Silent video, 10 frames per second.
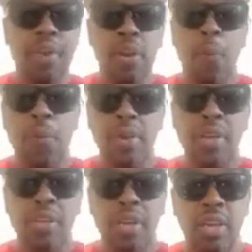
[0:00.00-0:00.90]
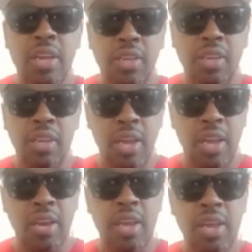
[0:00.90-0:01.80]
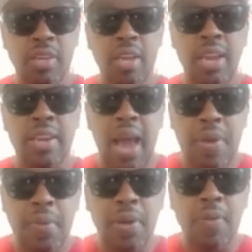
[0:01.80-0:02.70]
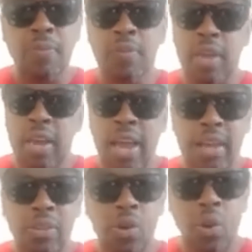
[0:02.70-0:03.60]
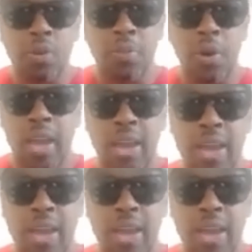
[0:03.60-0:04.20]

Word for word: they don't put in his in his in his indictment, then they can't charge him or can't